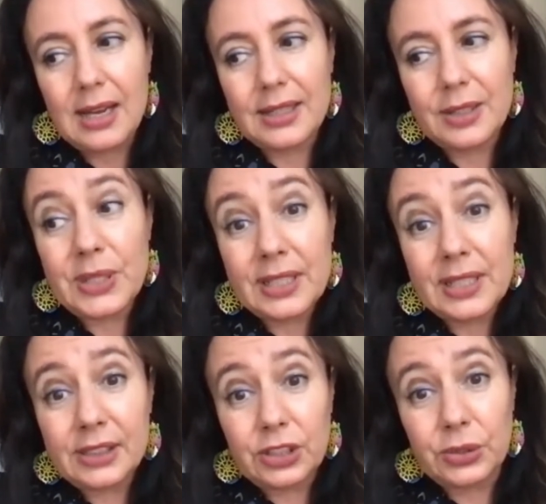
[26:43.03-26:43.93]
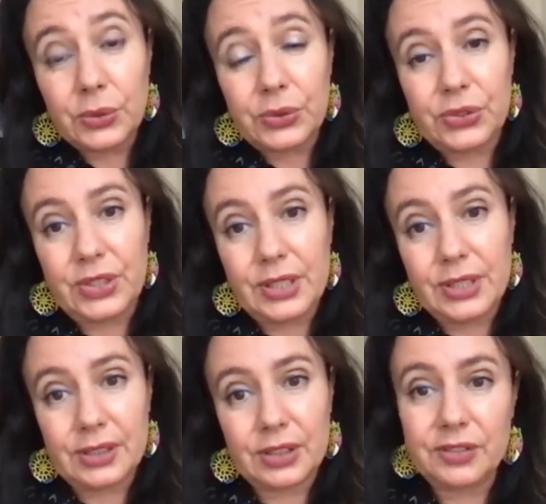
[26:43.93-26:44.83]
we did include
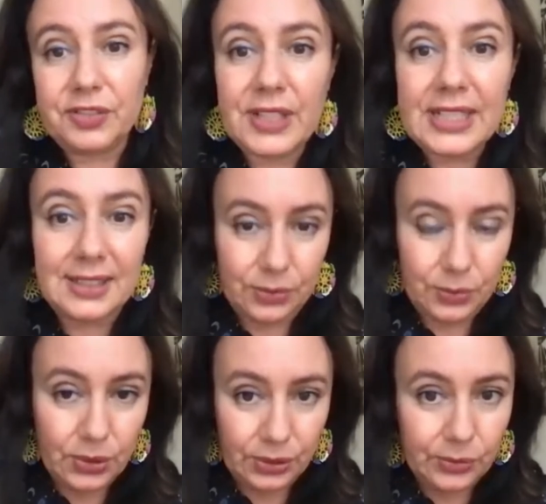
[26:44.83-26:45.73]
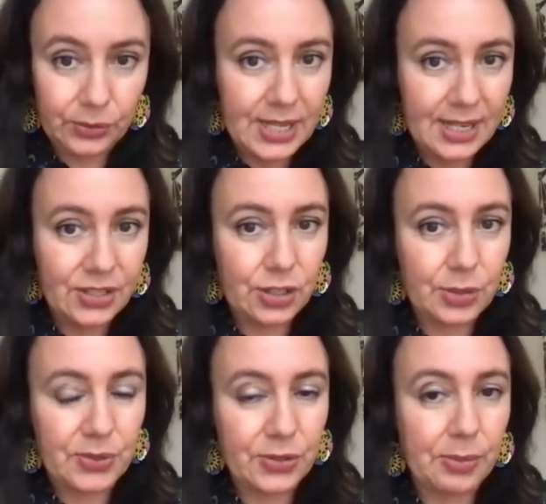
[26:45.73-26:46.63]
the conflictual
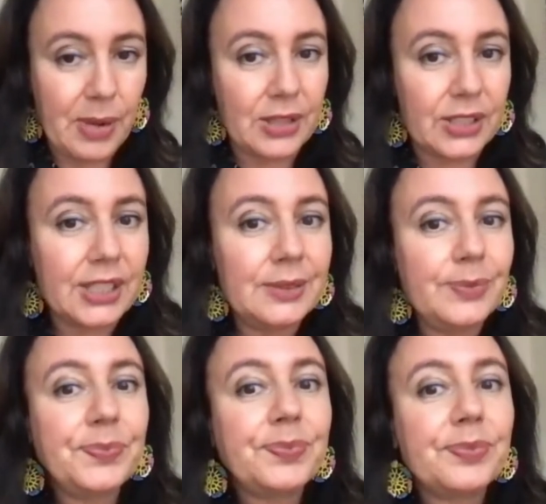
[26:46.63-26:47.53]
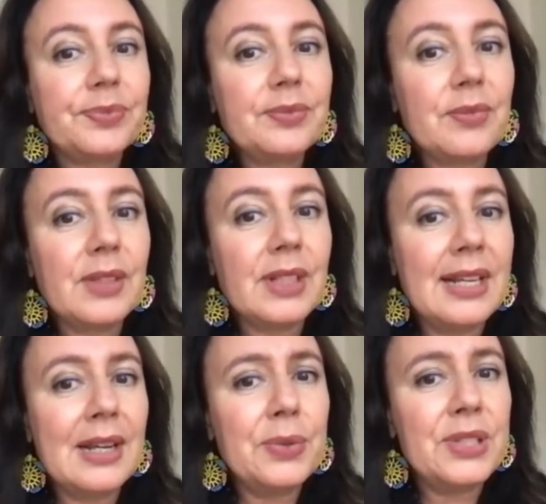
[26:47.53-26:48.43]
relationship with her mother.
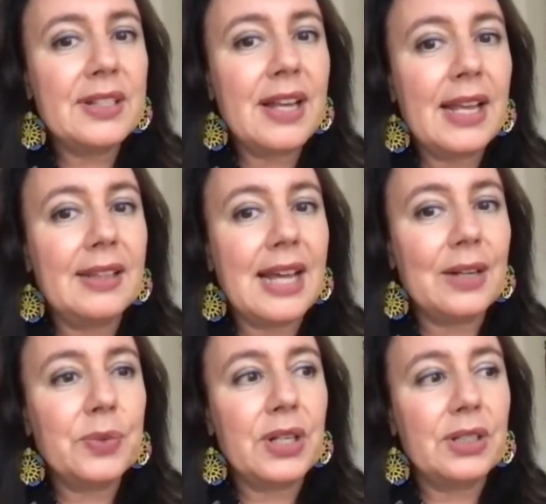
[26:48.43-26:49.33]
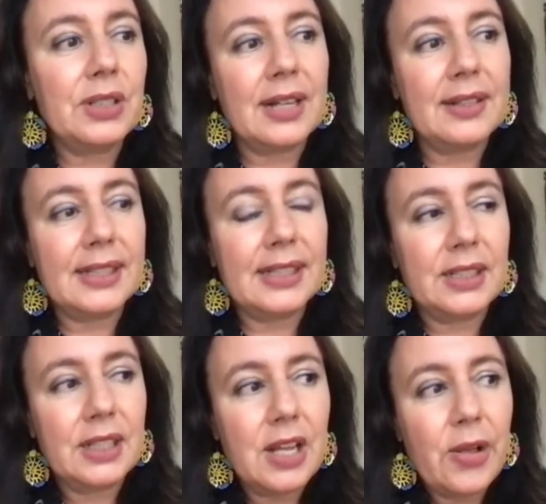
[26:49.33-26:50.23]
And I would say that one, I
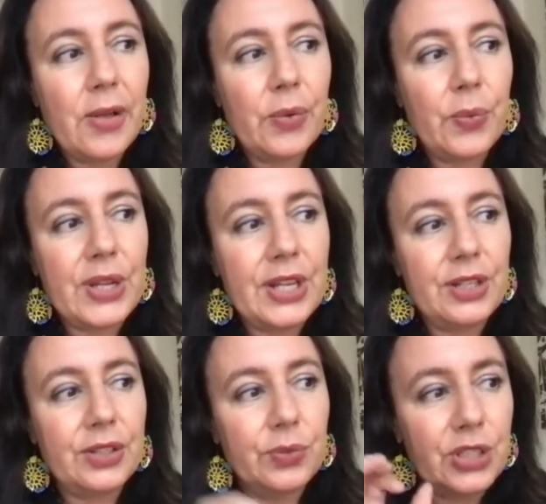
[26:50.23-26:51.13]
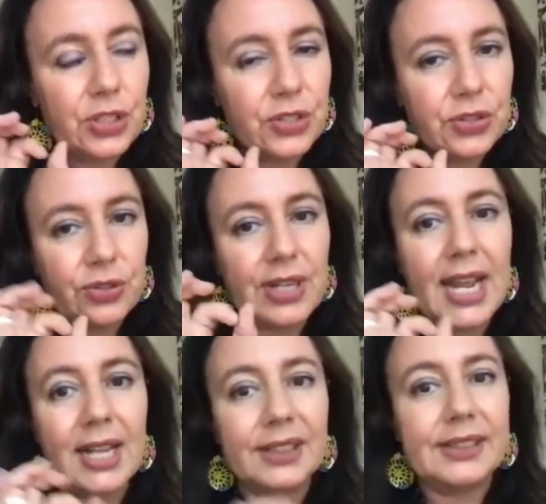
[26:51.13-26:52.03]
think we just
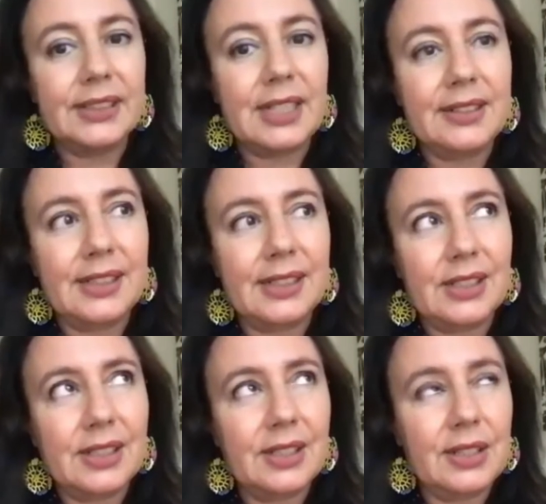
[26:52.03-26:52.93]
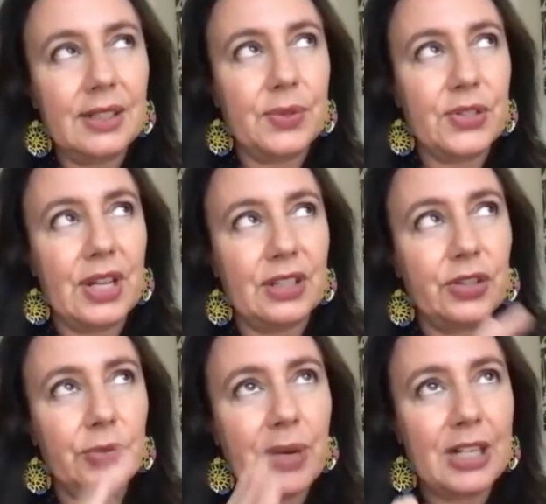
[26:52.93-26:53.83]
nailed it. I think it was not
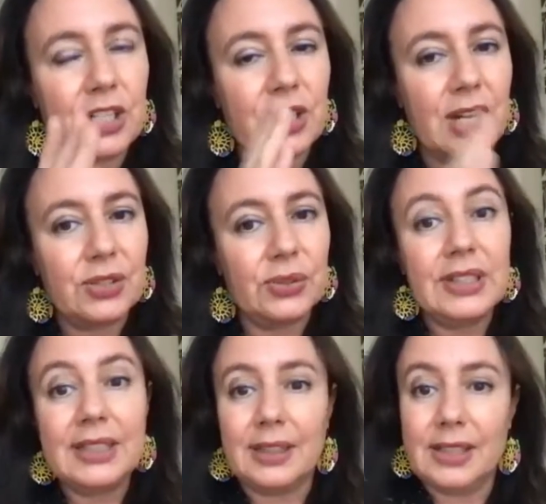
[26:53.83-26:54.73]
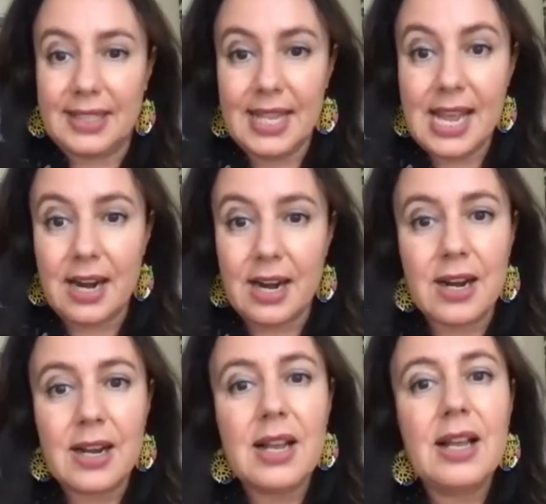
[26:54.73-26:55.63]
too much and not too little. It's
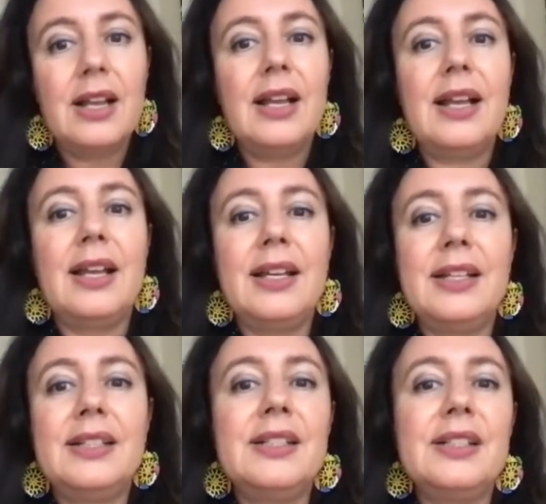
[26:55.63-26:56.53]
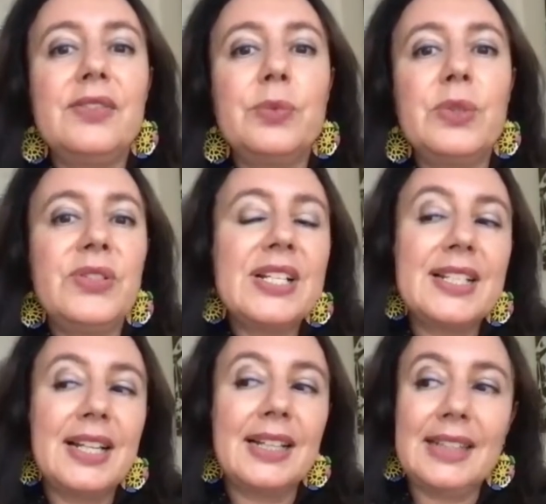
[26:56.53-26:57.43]
there. And with
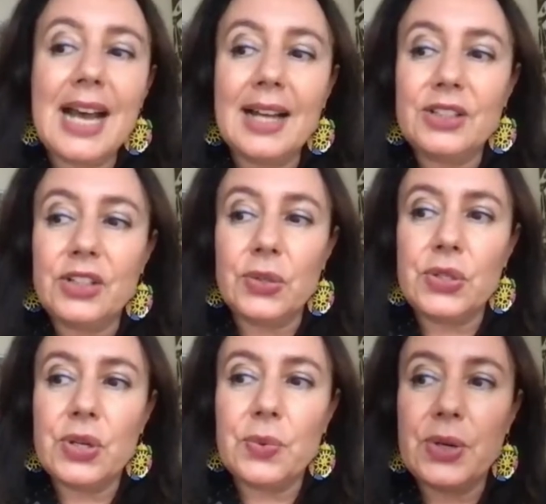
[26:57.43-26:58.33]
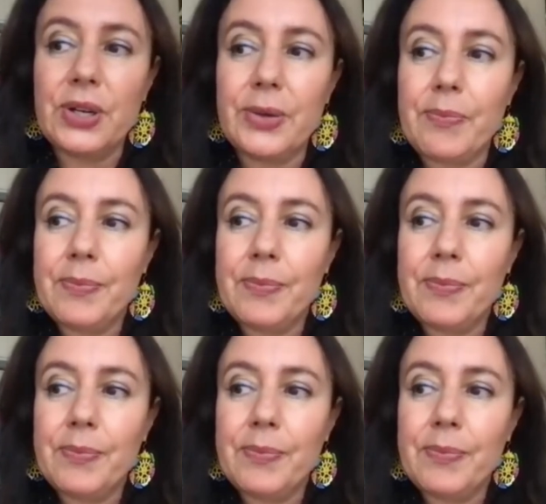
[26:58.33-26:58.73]
things like that, you don't want to,